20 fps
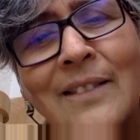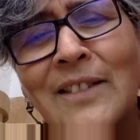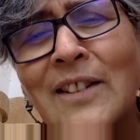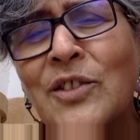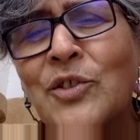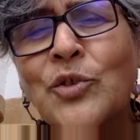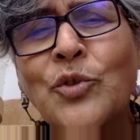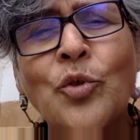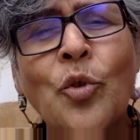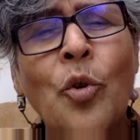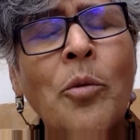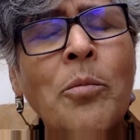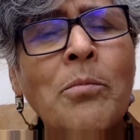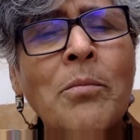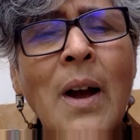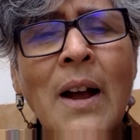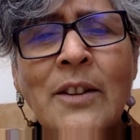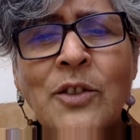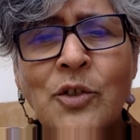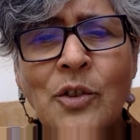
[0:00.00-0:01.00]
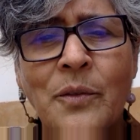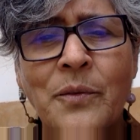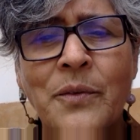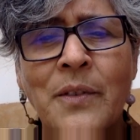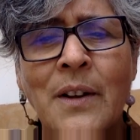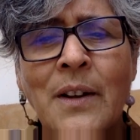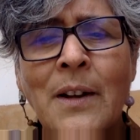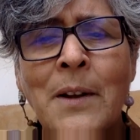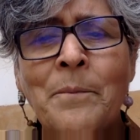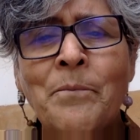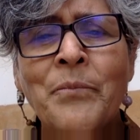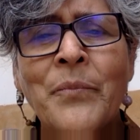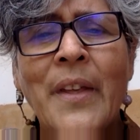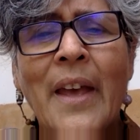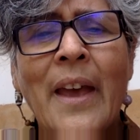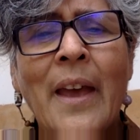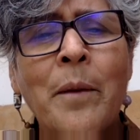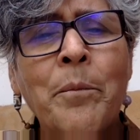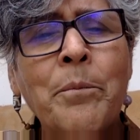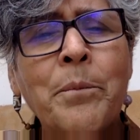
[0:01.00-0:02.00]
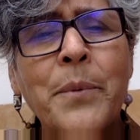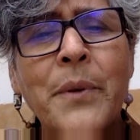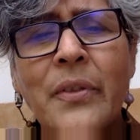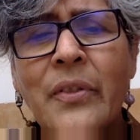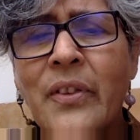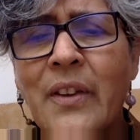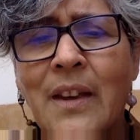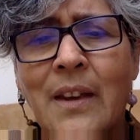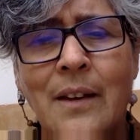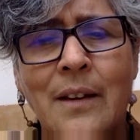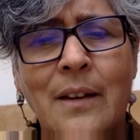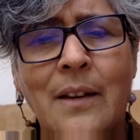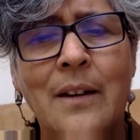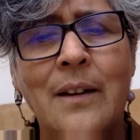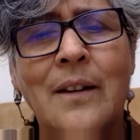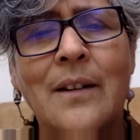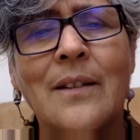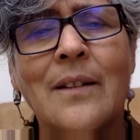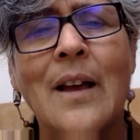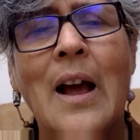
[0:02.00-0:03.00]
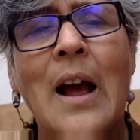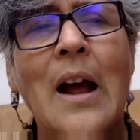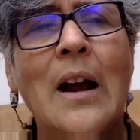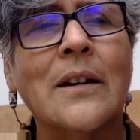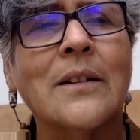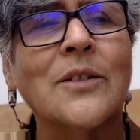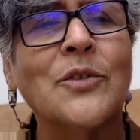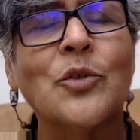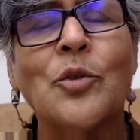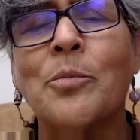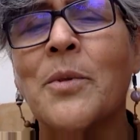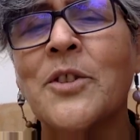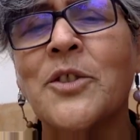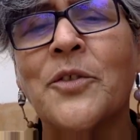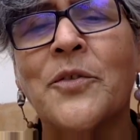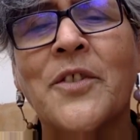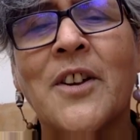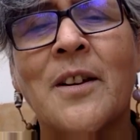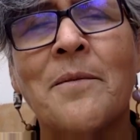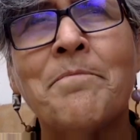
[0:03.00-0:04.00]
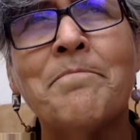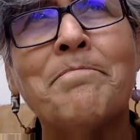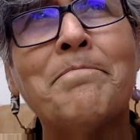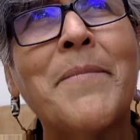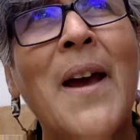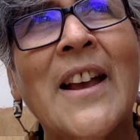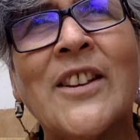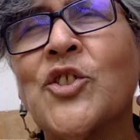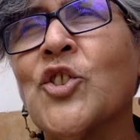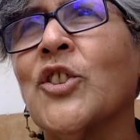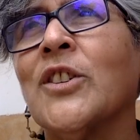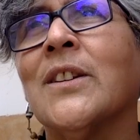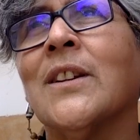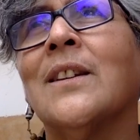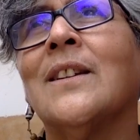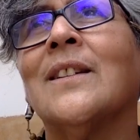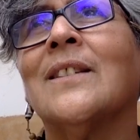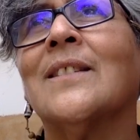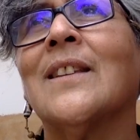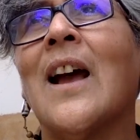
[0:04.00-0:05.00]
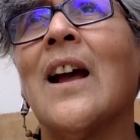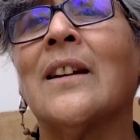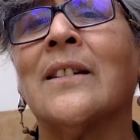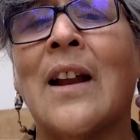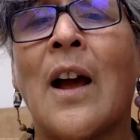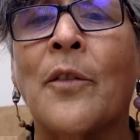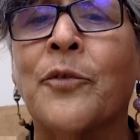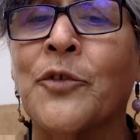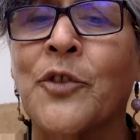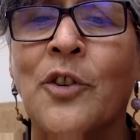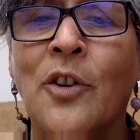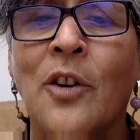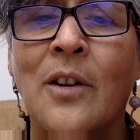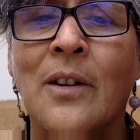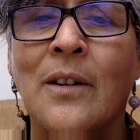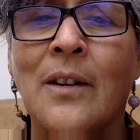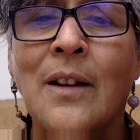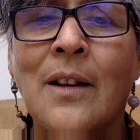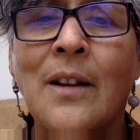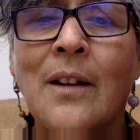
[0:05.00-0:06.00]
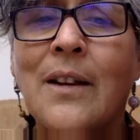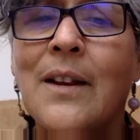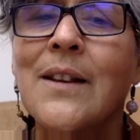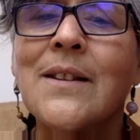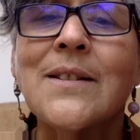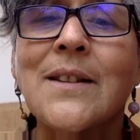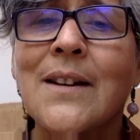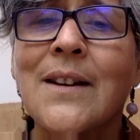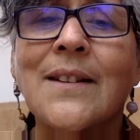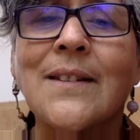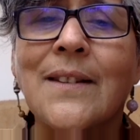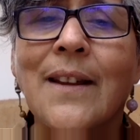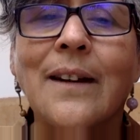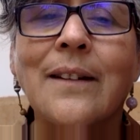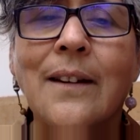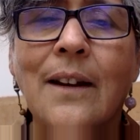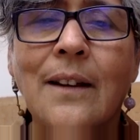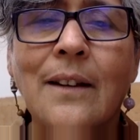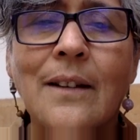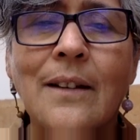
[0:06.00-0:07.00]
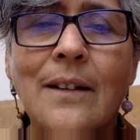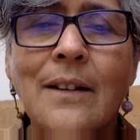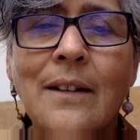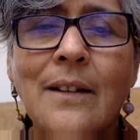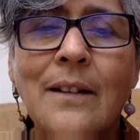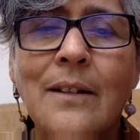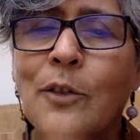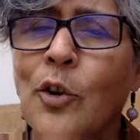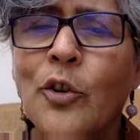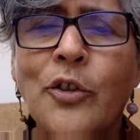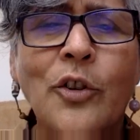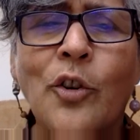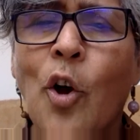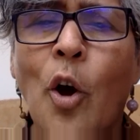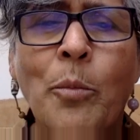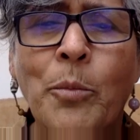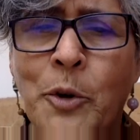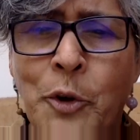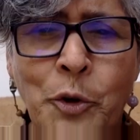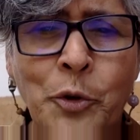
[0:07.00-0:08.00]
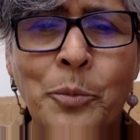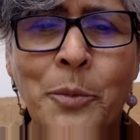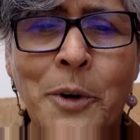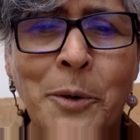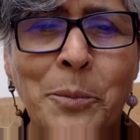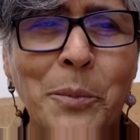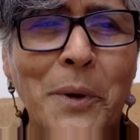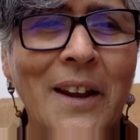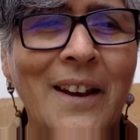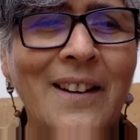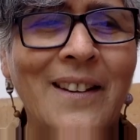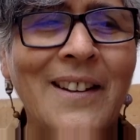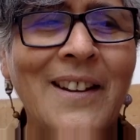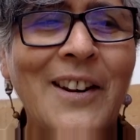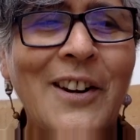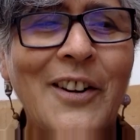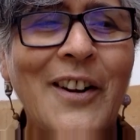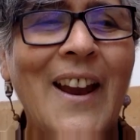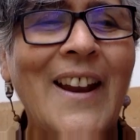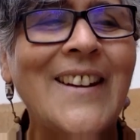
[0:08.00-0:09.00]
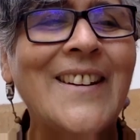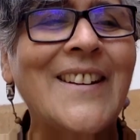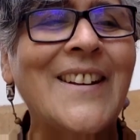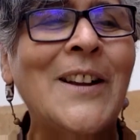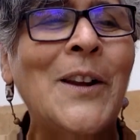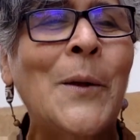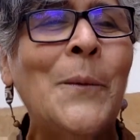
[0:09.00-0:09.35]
There's so much of empathy in his heart, so much of compassion in his heart. After all, he's an ascetic, not a common human being, right?